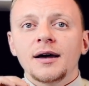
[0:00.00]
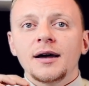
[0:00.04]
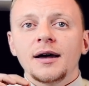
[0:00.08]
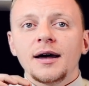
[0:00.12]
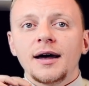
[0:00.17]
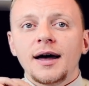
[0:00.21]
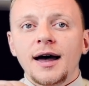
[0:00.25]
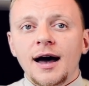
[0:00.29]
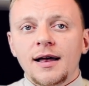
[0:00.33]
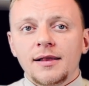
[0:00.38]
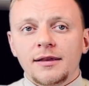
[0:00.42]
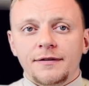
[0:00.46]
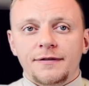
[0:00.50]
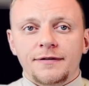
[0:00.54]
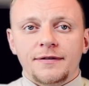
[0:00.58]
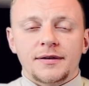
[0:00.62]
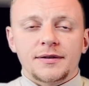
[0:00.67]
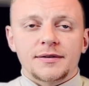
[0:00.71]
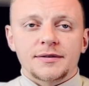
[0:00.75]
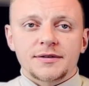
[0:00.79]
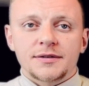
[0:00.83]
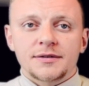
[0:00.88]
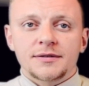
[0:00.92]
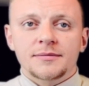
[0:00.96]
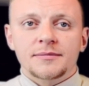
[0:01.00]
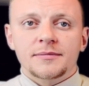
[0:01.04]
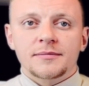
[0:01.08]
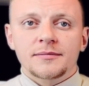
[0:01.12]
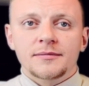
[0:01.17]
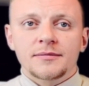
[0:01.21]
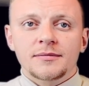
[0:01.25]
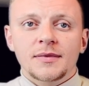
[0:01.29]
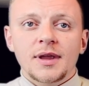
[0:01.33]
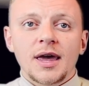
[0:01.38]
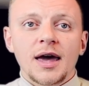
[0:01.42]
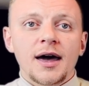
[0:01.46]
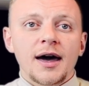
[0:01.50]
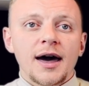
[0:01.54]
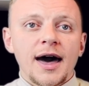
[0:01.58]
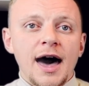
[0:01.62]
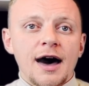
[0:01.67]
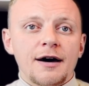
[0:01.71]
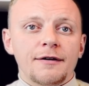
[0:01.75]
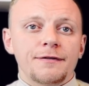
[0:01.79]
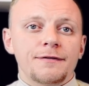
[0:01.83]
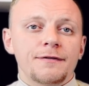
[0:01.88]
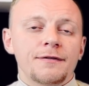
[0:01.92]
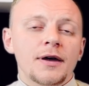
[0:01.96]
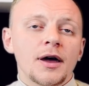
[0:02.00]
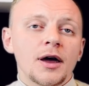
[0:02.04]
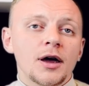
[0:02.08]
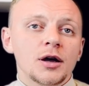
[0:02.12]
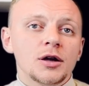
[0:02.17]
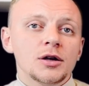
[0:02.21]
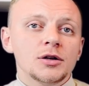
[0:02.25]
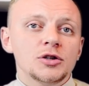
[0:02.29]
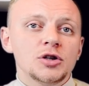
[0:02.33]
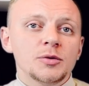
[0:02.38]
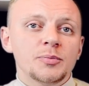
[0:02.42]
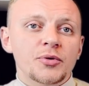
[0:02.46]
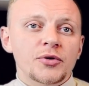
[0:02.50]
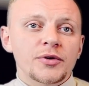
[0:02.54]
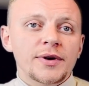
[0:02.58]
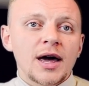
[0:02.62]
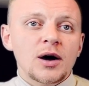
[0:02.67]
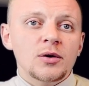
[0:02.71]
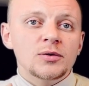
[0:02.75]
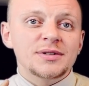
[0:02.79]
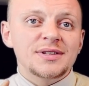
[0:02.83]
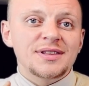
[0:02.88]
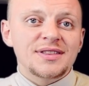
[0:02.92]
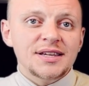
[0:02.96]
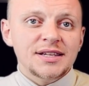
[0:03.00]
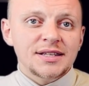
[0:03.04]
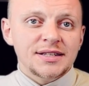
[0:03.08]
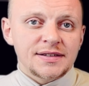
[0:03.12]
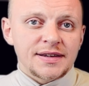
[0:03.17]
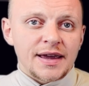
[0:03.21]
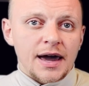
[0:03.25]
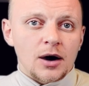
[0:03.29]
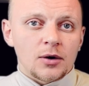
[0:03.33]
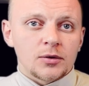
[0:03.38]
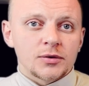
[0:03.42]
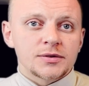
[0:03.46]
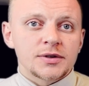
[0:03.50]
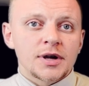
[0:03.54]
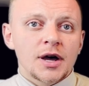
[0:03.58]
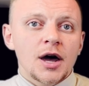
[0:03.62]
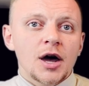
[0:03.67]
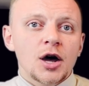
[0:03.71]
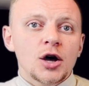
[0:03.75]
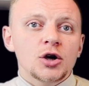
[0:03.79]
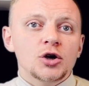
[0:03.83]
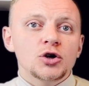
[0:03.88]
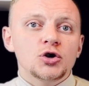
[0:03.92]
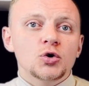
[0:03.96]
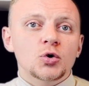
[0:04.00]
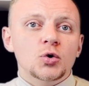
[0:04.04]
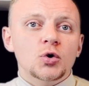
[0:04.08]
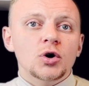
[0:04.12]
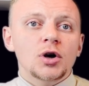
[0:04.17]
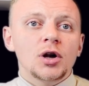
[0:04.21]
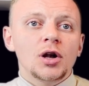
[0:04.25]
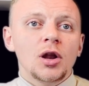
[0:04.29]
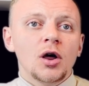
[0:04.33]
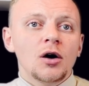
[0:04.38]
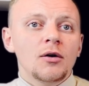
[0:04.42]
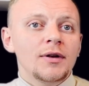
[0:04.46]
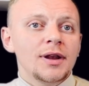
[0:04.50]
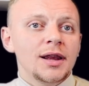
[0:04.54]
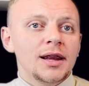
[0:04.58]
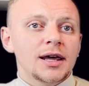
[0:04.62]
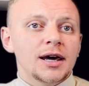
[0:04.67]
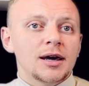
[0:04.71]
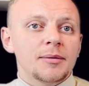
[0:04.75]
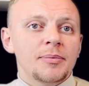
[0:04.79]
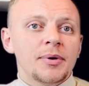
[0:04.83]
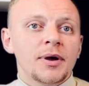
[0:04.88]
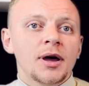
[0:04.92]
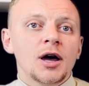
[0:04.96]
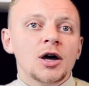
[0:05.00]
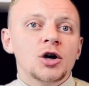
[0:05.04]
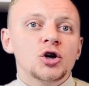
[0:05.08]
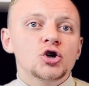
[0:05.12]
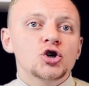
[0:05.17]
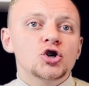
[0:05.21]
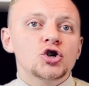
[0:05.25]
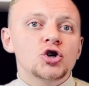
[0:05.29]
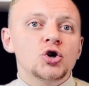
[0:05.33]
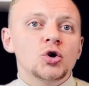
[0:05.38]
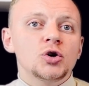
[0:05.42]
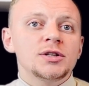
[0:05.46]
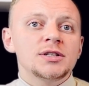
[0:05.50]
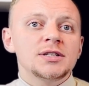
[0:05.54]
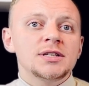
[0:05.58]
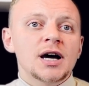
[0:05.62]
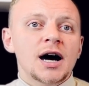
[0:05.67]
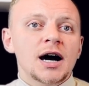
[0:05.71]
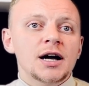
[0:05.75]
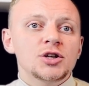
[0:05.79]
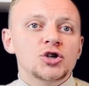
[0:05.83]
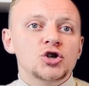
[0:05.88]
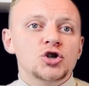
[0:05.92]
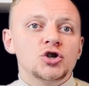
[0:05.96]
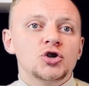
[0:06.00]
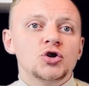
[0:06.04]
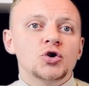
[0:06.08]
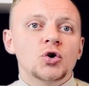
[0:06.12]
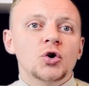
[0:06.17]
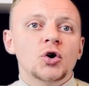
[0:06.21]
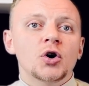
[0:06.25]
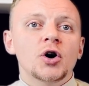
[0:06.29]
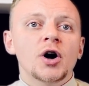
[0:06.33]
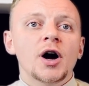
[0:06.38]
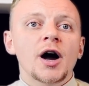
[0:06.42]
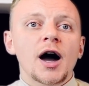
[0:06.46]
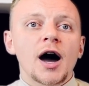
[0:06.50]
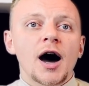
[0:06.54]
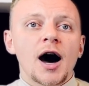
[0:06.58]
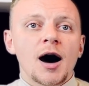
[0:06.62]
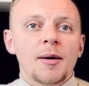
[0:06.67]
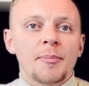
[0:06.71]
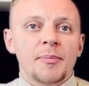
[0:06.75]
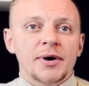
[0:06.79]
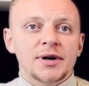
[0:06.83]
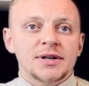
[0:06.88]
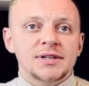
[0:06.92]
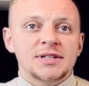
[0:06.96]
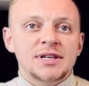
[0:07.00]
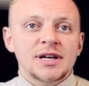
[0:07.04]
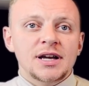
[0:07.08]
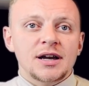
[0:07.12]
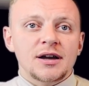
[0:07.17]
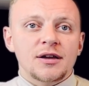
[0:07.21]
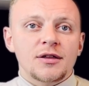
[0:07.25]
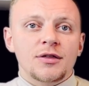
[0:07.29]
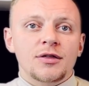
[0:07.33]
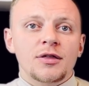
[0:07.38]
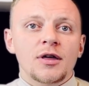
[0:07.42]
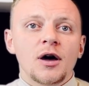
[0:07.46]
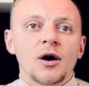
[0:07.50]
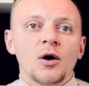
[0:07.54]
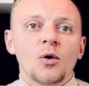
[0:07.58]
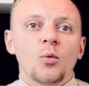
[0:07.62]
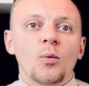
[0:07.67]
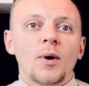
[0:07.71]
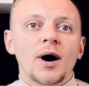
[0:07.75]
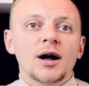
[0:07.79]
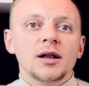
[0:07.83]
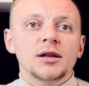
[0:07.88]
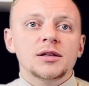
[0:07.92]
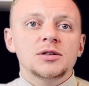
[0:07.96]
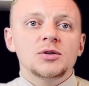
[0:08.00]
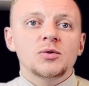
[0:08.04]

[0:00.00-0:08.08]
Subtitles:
elephant. F. To pronounce this sound, your lower lip should touch your upper teeth while you